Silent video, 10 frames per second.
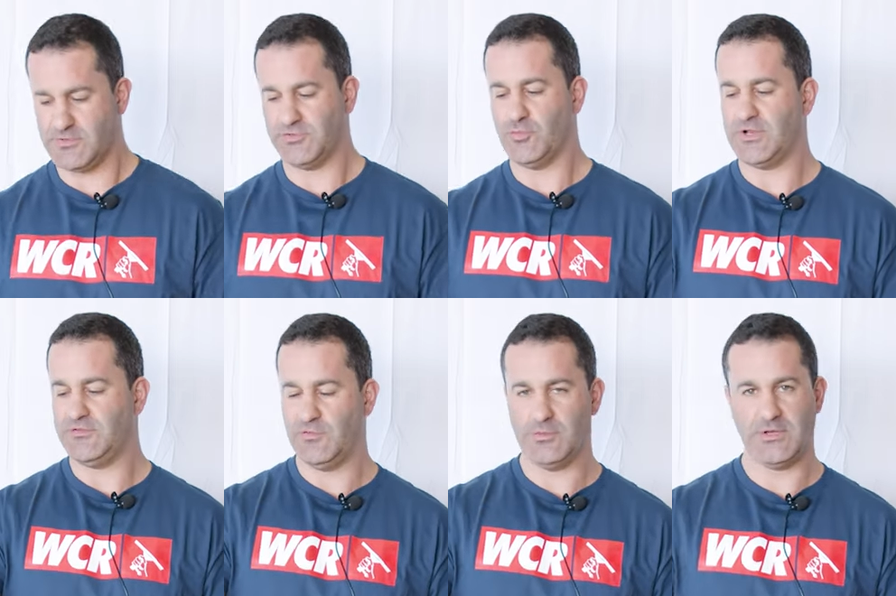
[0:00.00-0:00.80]
The
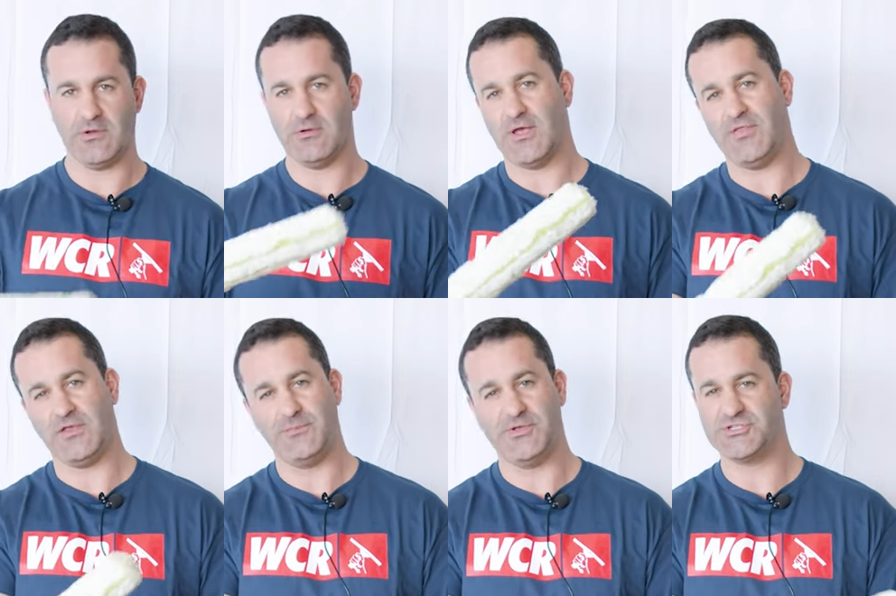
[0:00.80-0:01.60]
twenty-two in here, I
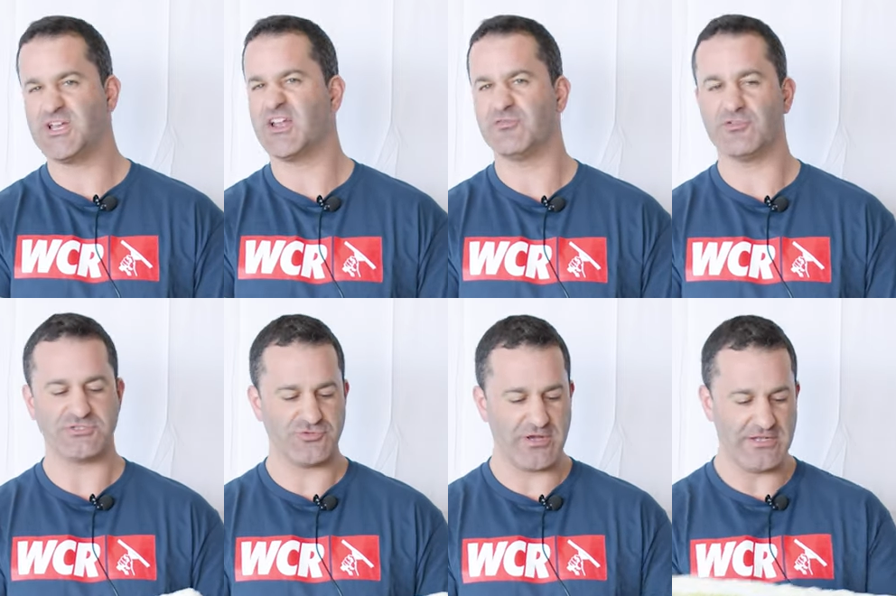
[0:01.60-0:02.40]
think you'd be just kind of
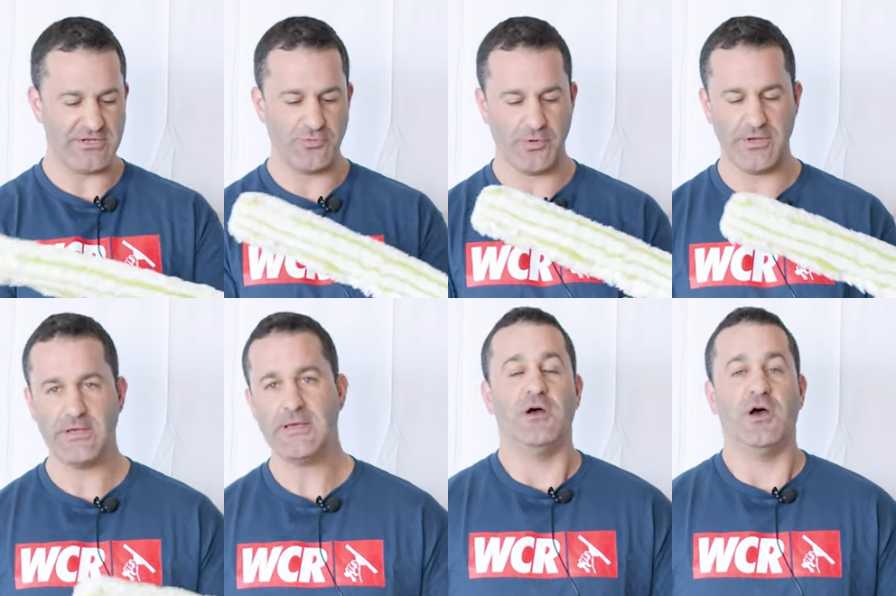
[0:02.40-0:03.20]
frustrated and annoyed.
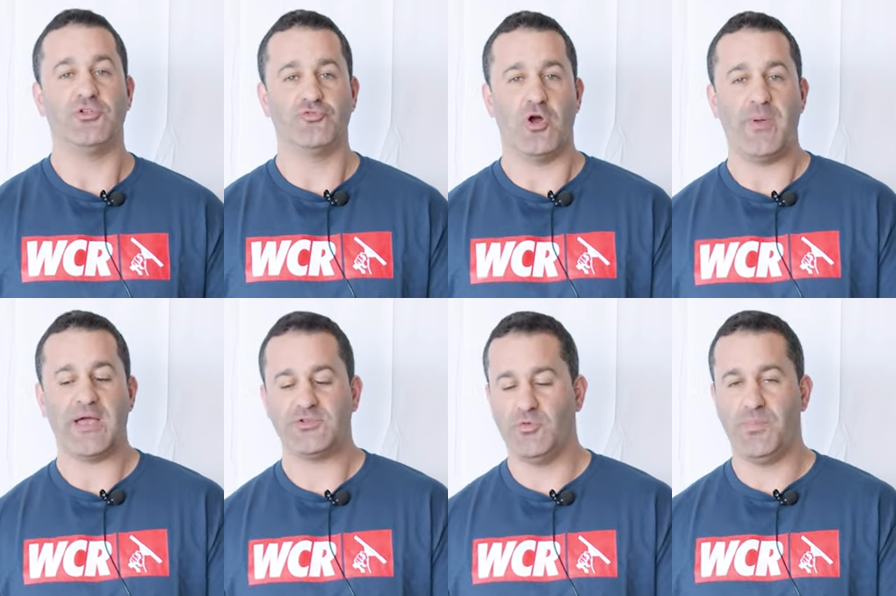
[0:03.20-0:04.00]
A
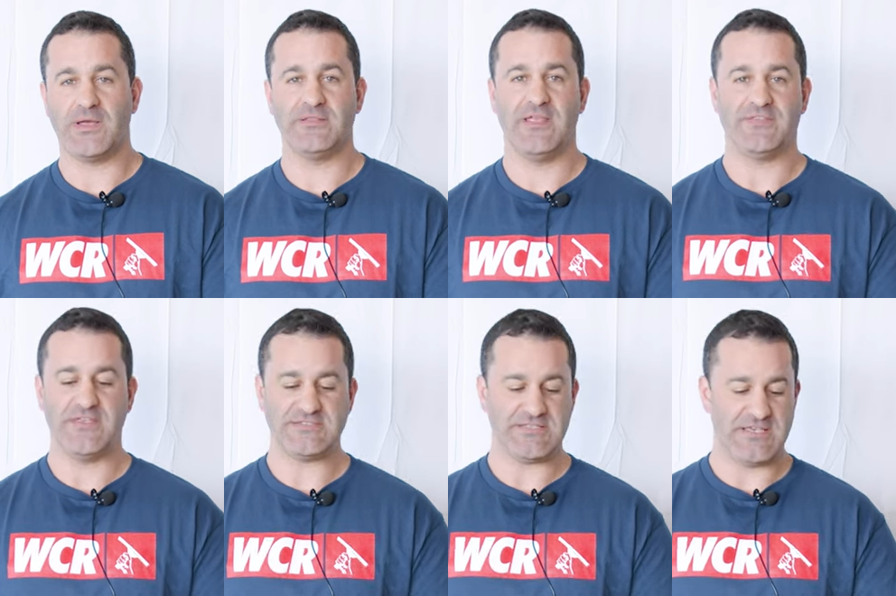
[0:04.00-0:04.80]
drawback to a bucket like
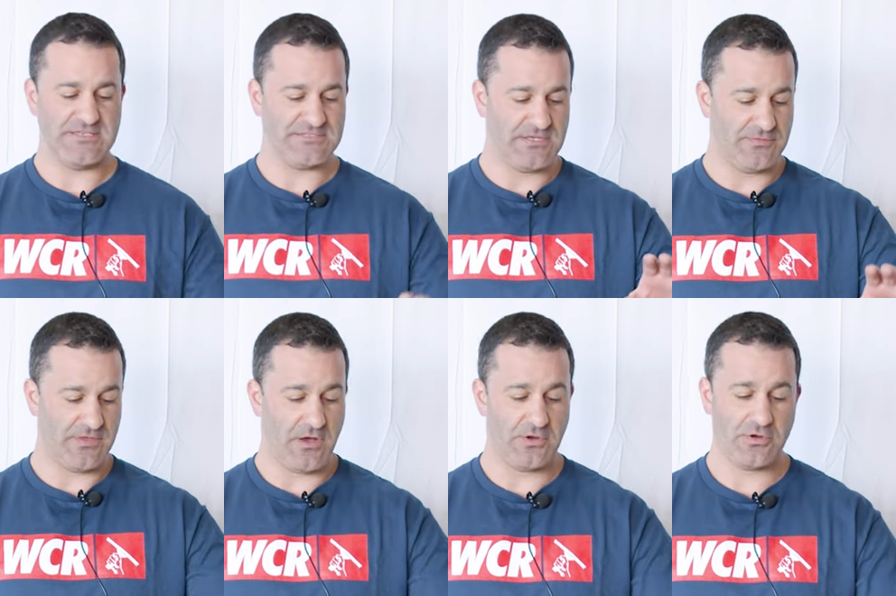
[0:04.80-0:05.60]
this is
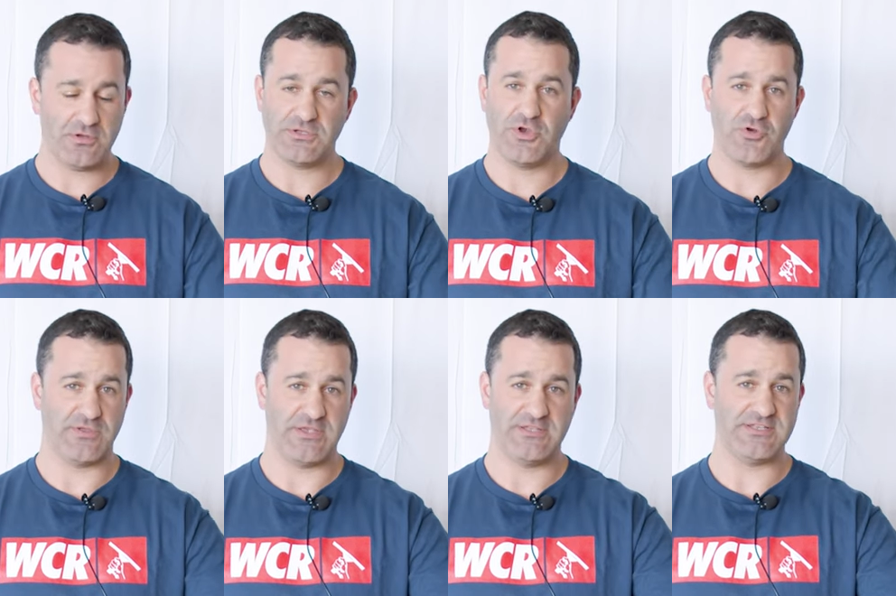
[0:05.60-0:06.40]
the Unger
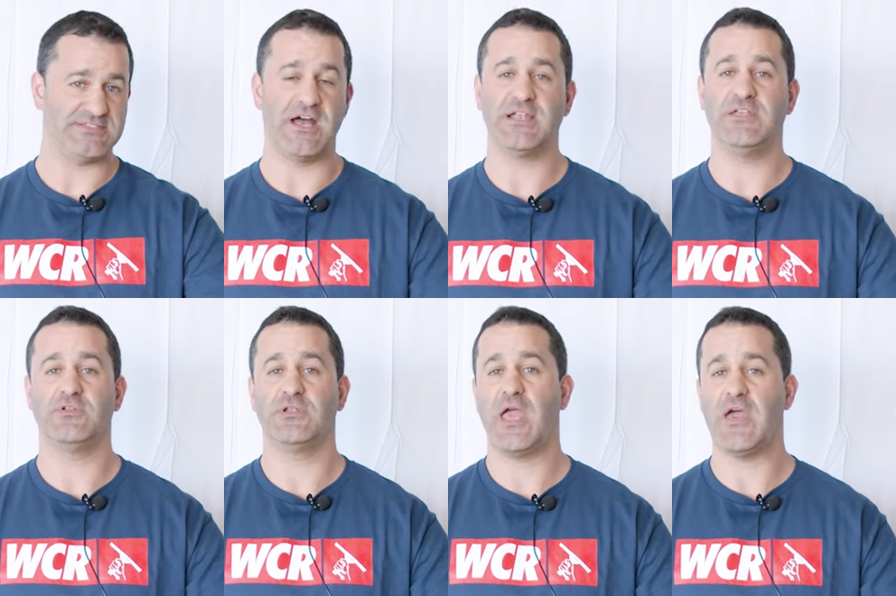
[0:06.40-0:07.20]
currently does not
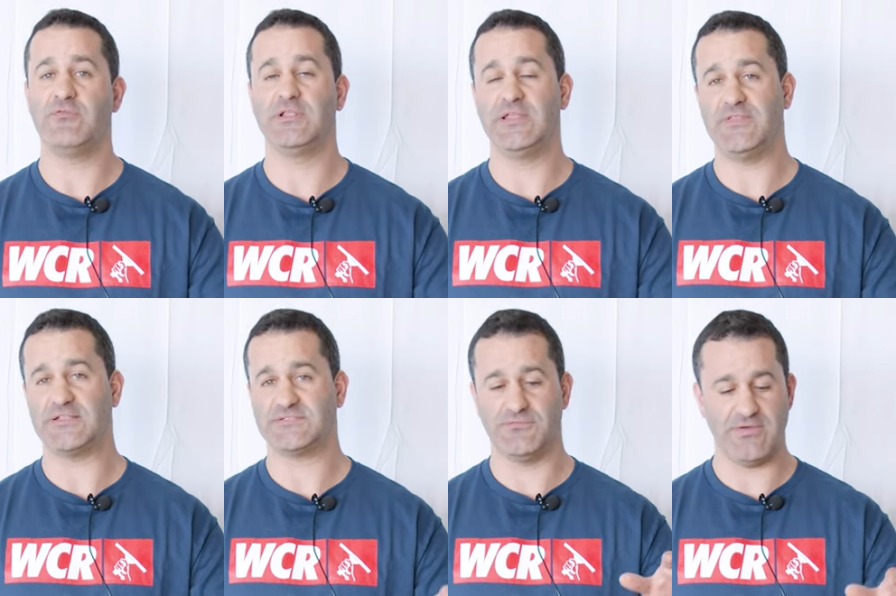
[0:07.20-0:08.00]
even have a lid
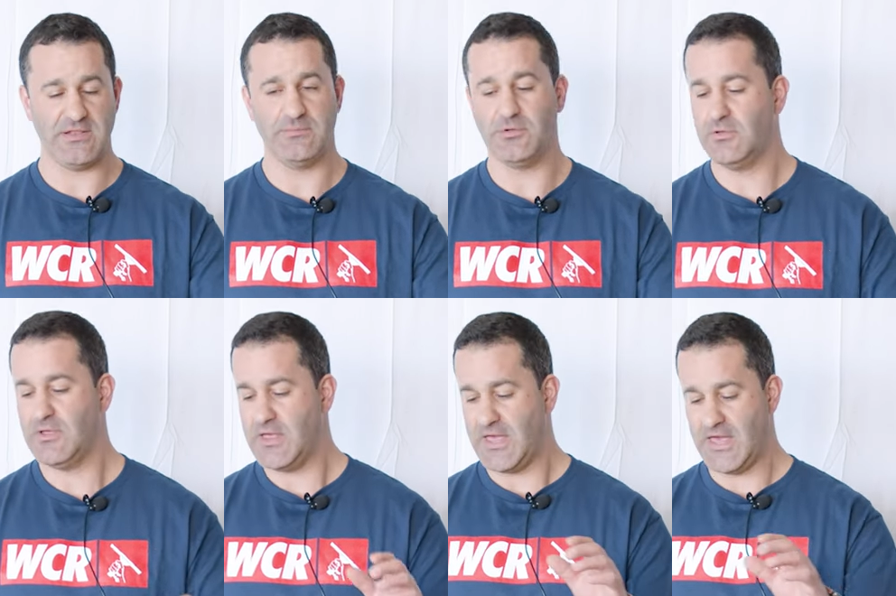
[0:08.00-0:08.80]
that's available,
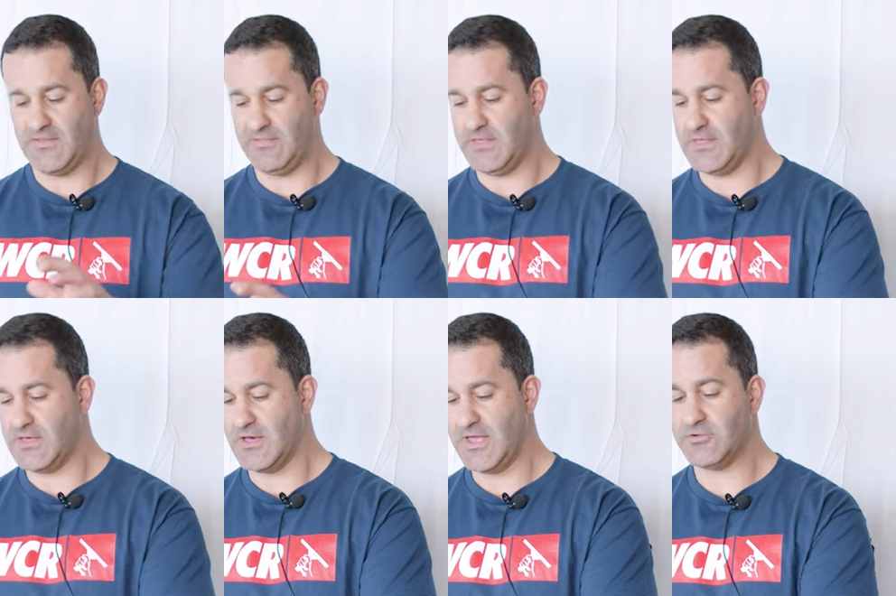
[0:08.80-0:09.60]
and
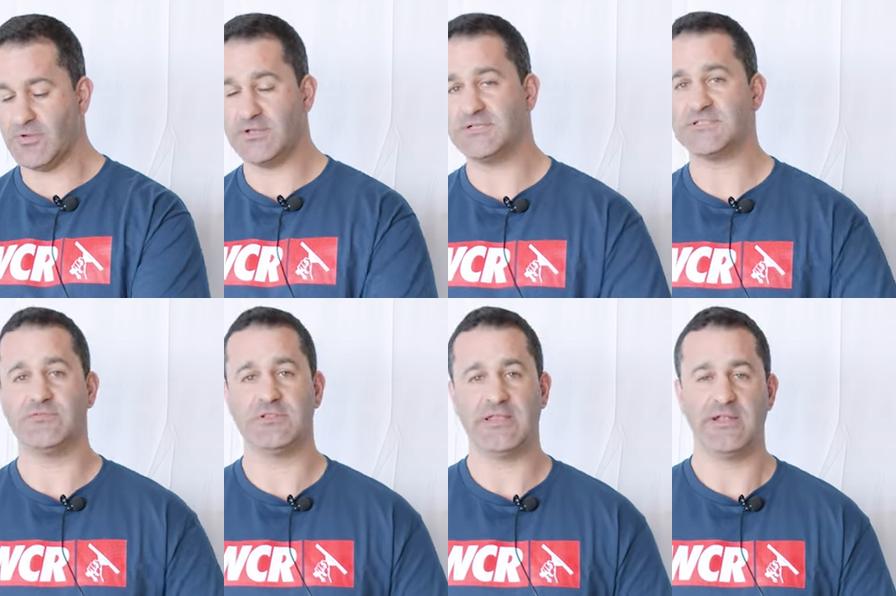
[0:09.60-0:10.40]
the uh, Ederay does
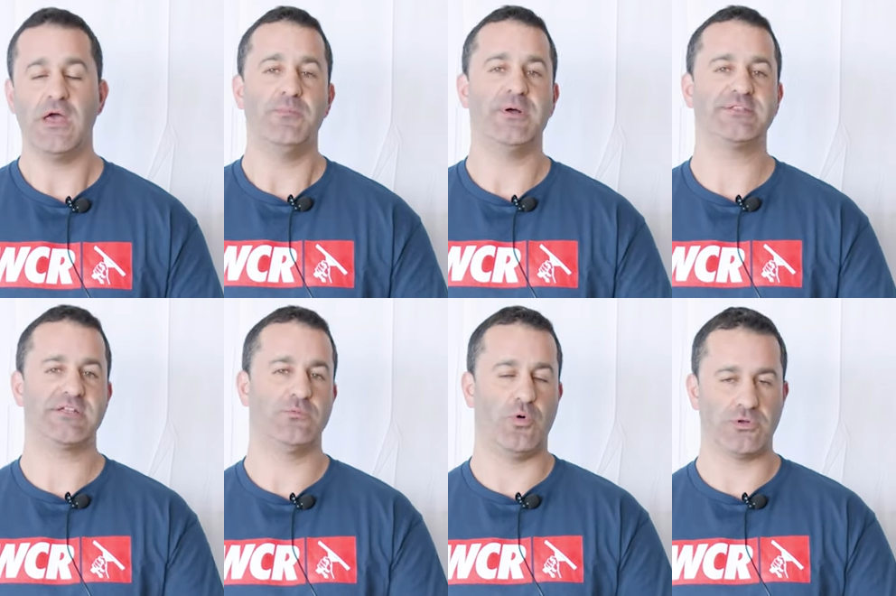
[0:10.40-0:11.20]
have a lid, but it's
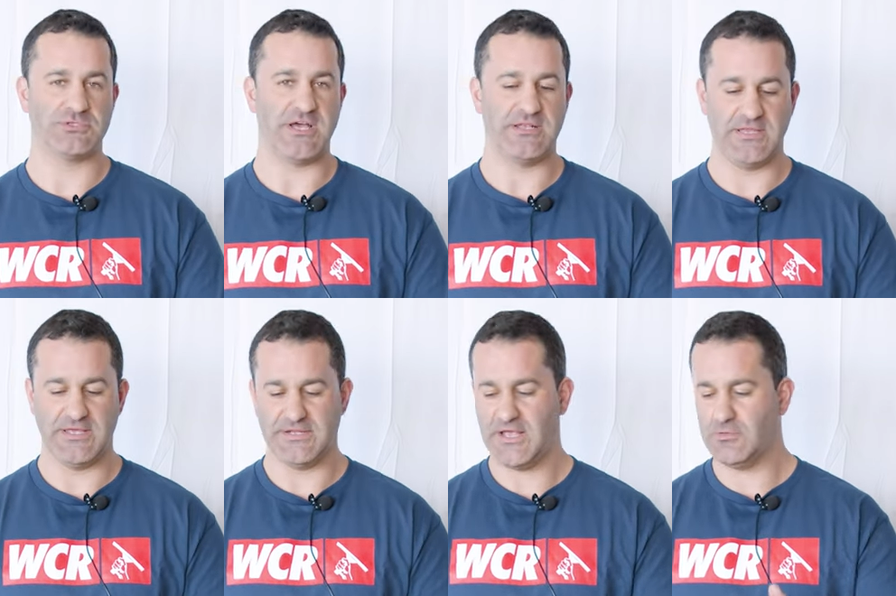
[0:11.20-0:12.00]
not a watertight
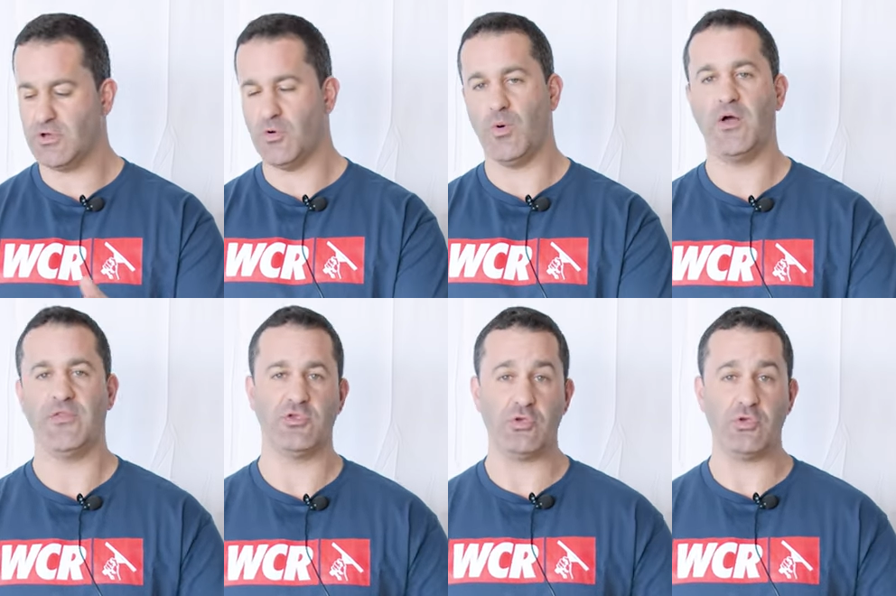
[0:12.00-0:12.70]
lid. It'll go on there.